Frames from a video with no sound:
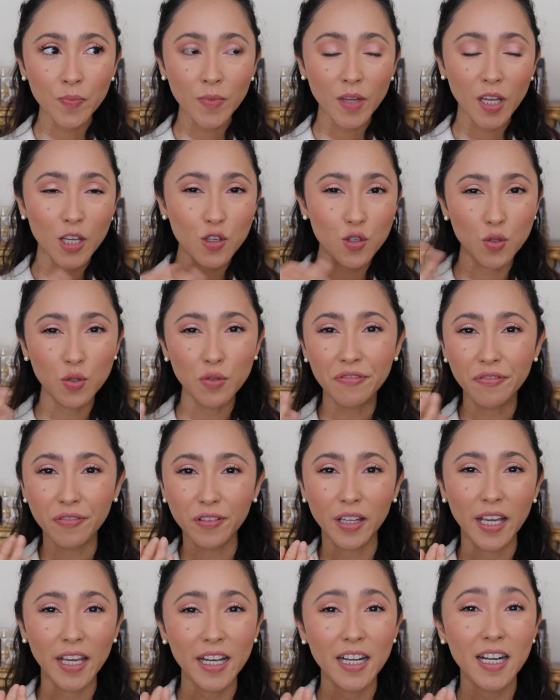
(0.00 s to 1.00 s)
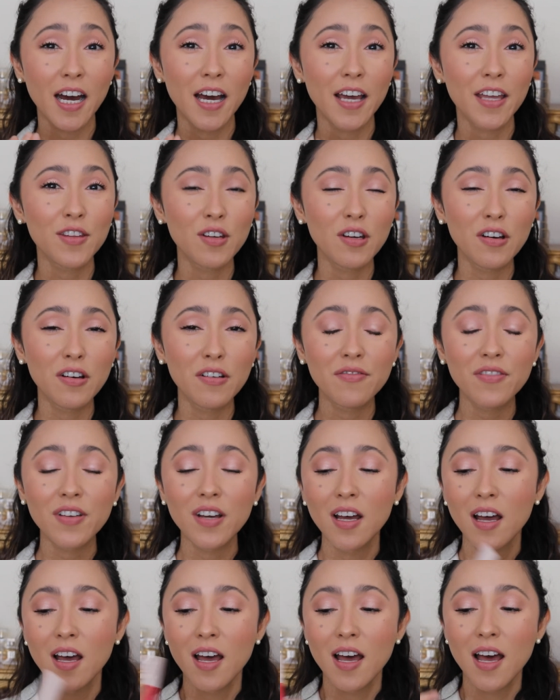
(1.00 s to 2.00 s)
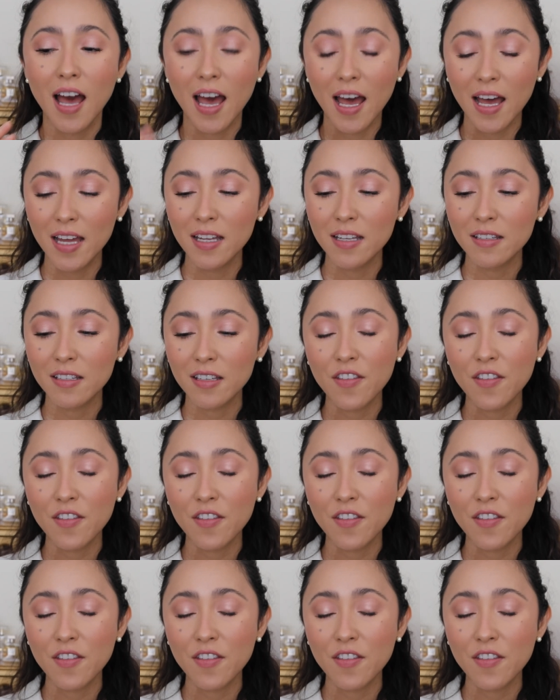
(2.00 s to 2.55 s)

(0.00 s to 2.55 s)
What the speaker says: souffle kind of, and